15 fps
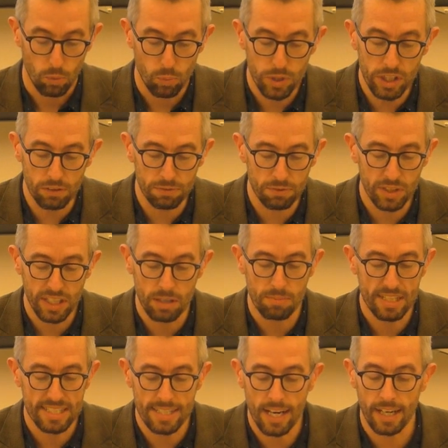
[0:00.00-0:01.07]
Real freedom
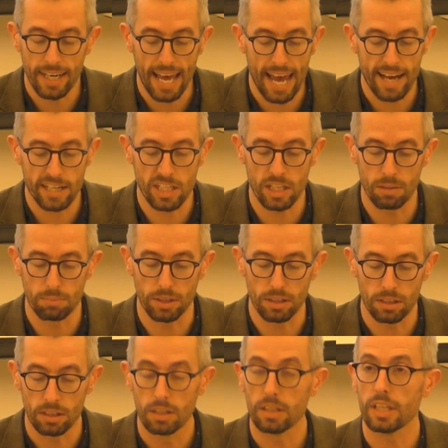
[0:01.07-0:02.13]
is not
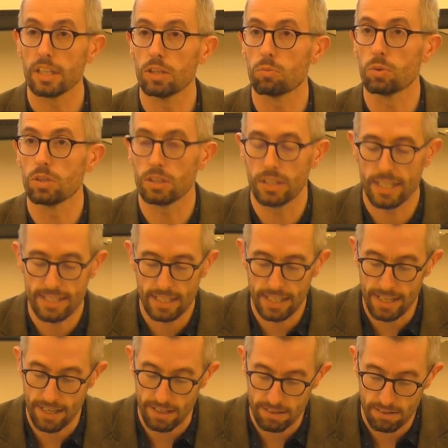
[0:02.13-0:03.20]
actionable in the world as it
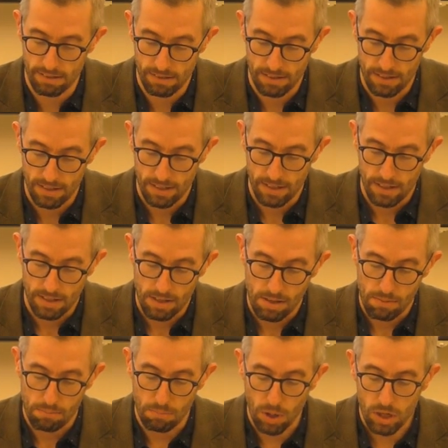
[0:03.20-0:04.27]
is.
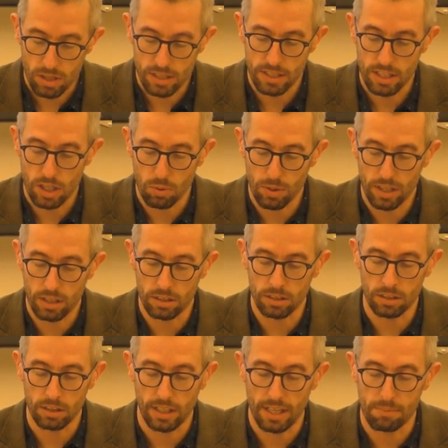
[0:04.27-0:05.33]
Marx is a
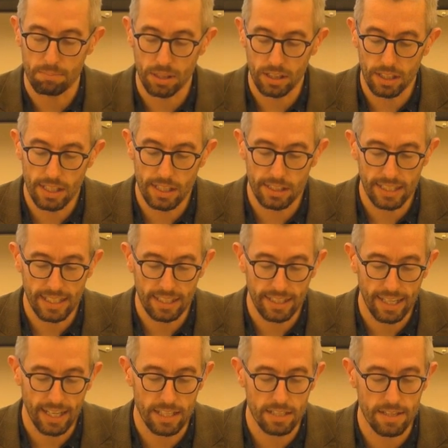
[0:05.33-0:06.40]
critical and politically
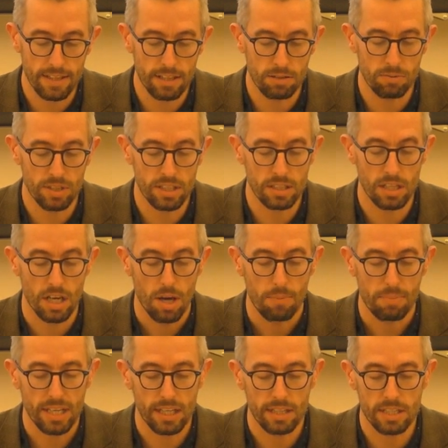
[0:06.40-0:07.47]
engaged theorist
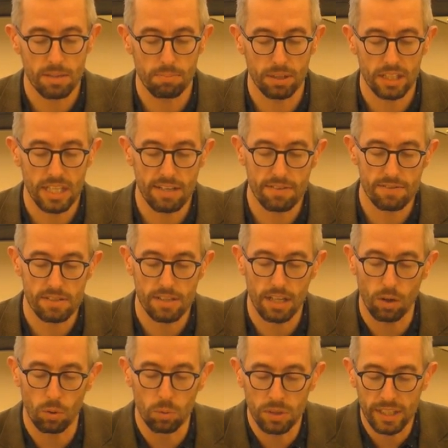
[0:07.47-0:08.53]
because he believes that
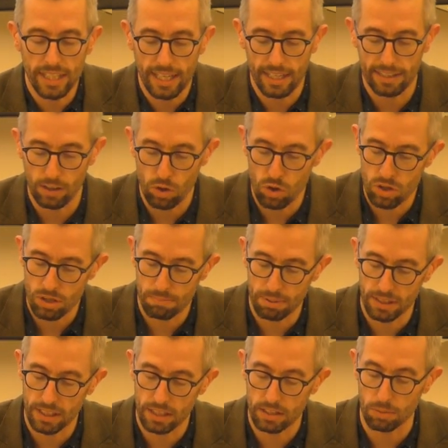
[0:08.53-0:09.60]
only a long
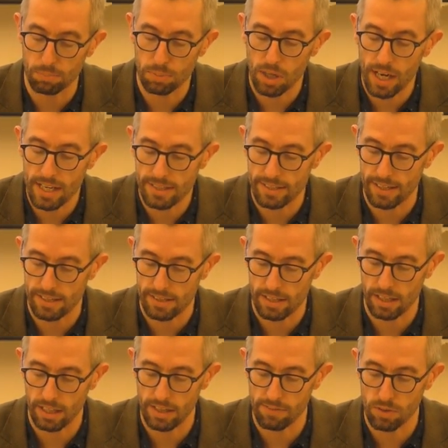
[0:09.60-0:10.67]
political process
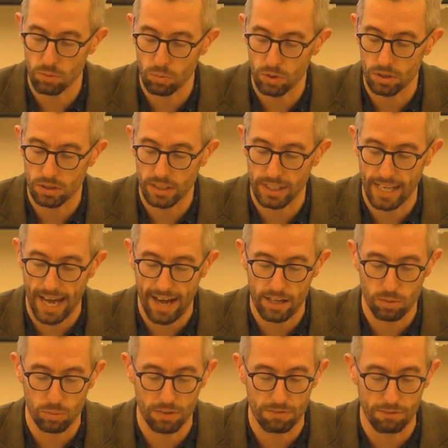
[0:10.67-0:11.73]
can give the world an
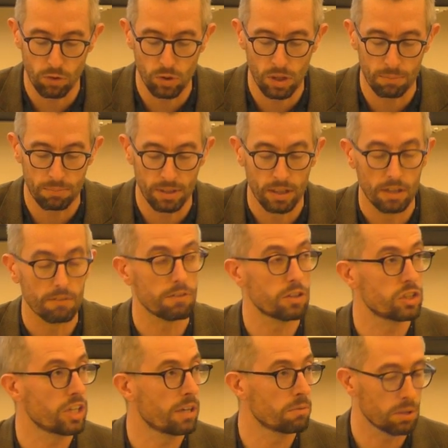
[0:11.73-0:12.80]
adequate form for
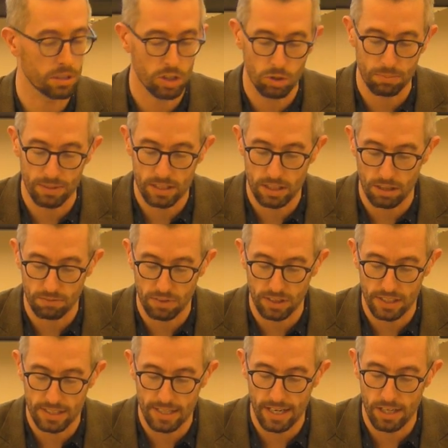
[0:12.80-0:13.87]
general human self
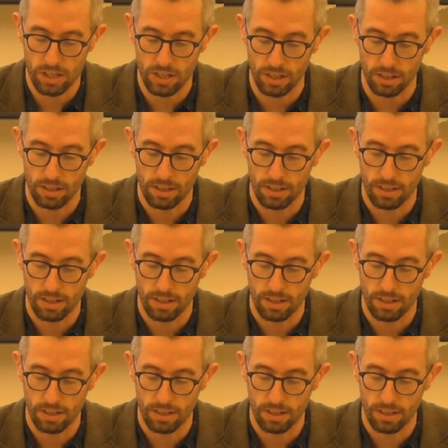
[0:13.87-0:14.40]
realization.